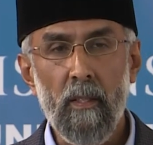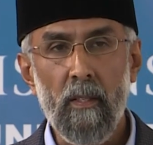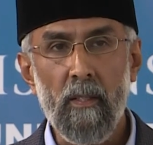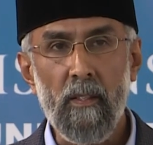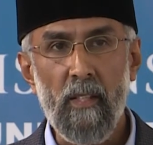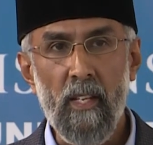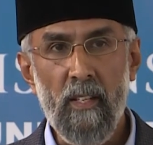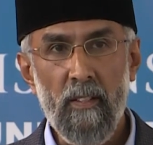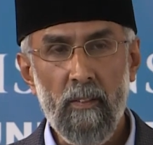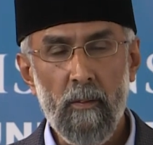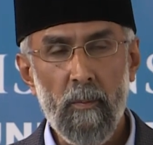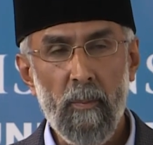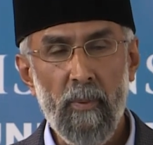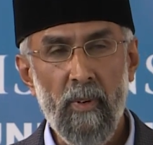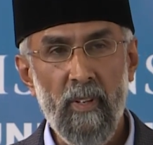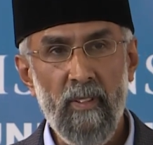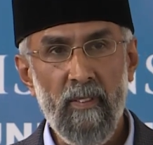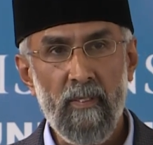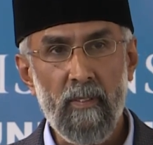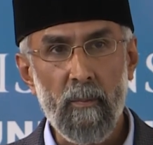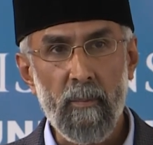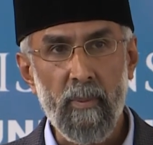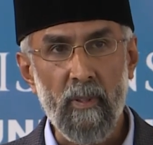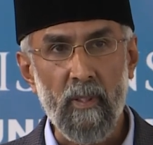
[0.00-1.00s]
These
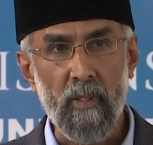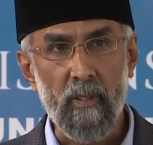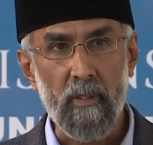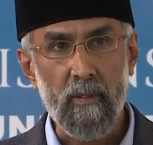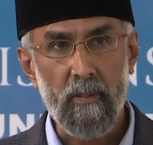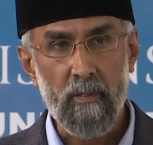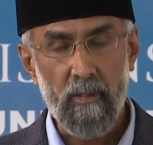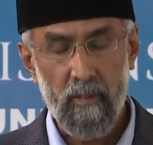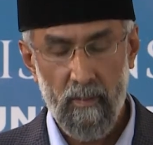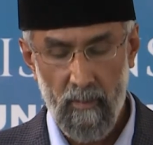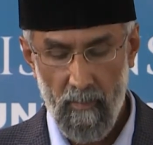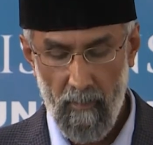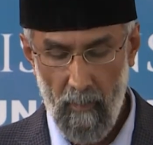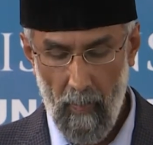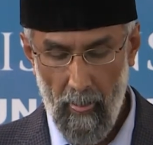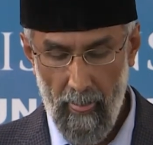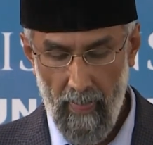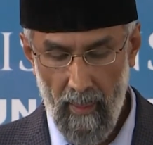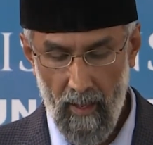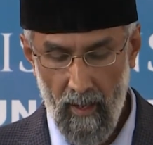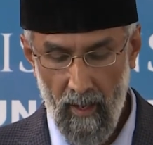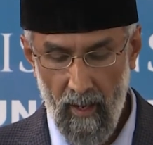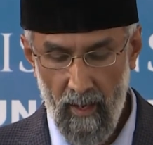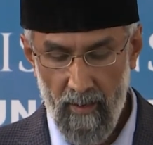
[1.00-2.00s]
principles
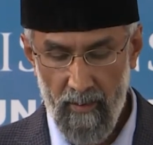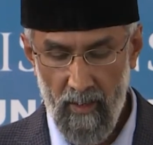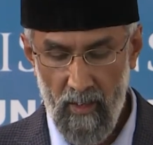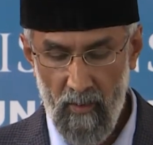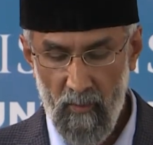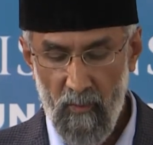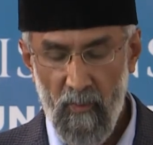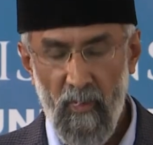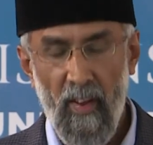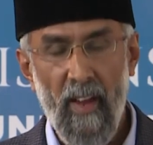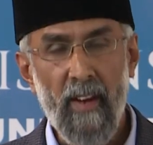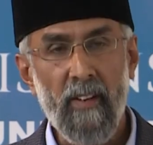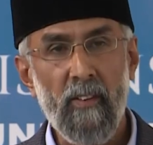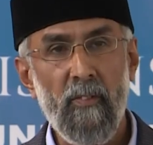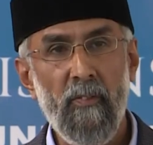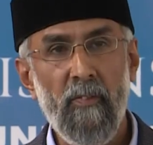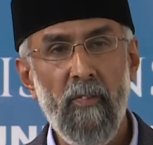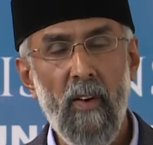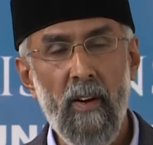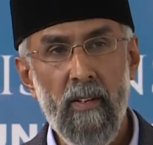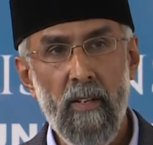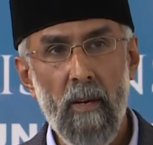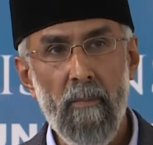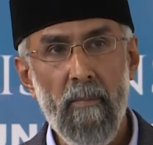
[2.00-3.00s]
are in fact
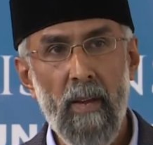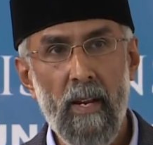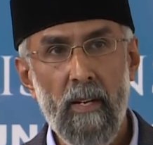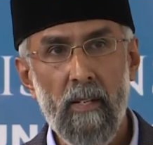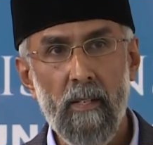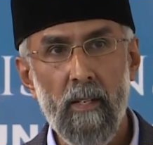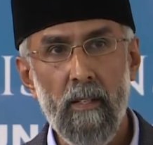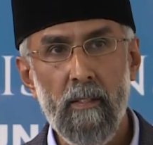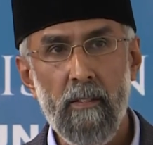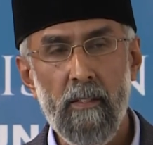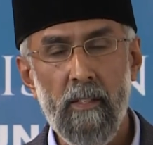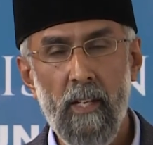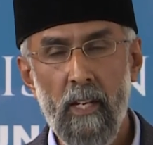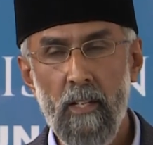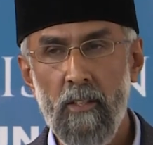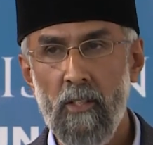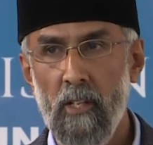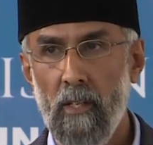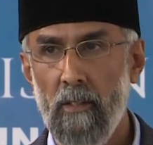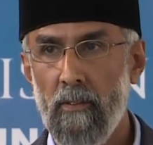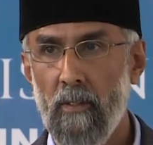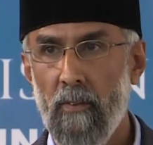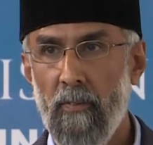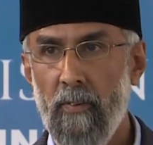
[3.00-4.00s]
fundamental
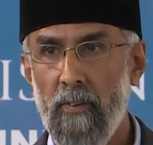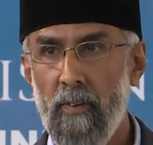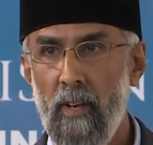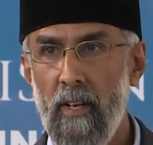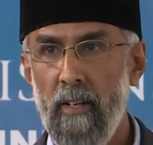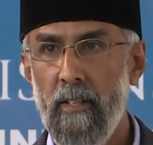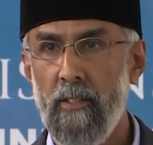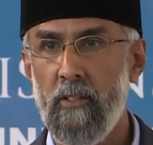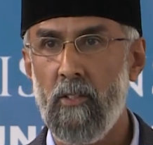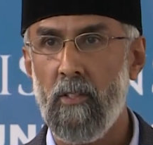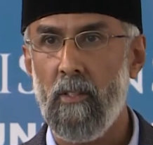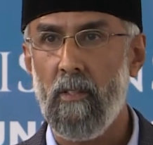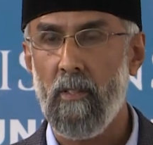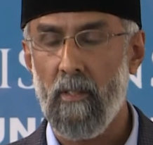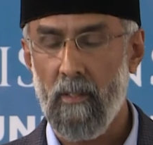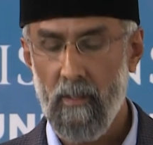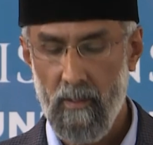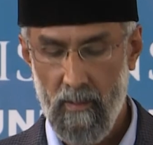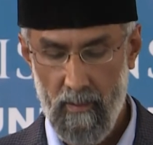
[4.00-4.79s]
teachings of religion.